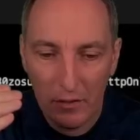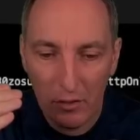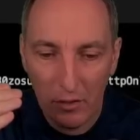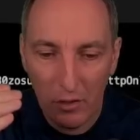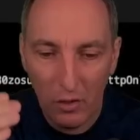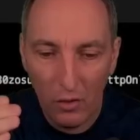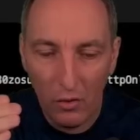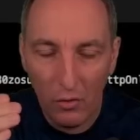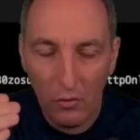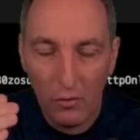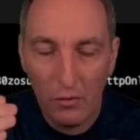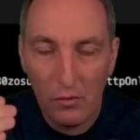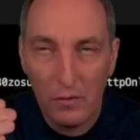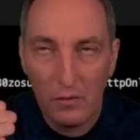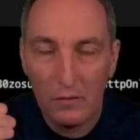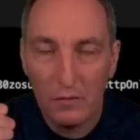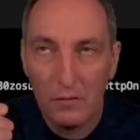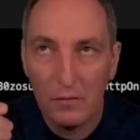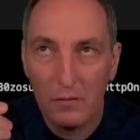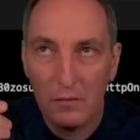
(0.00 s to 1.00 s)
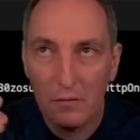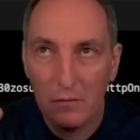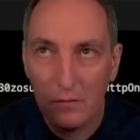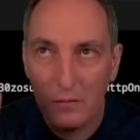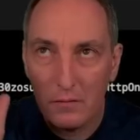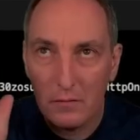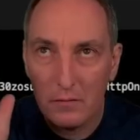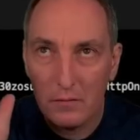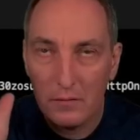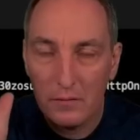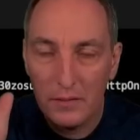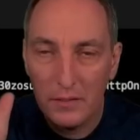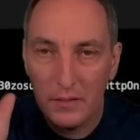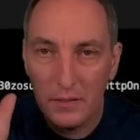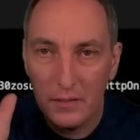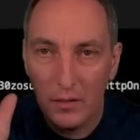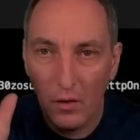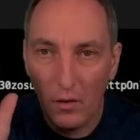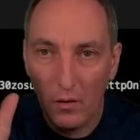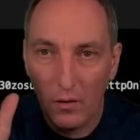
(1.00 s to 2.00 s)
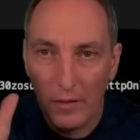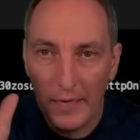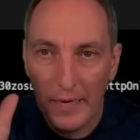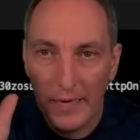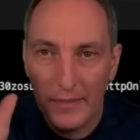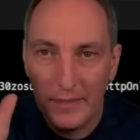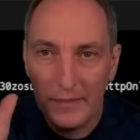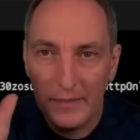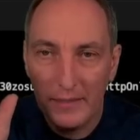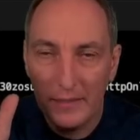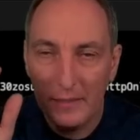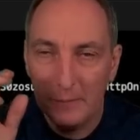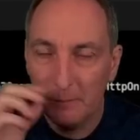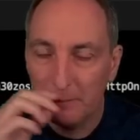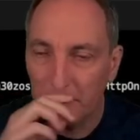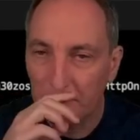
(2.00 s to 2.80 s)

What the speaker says: call the org ID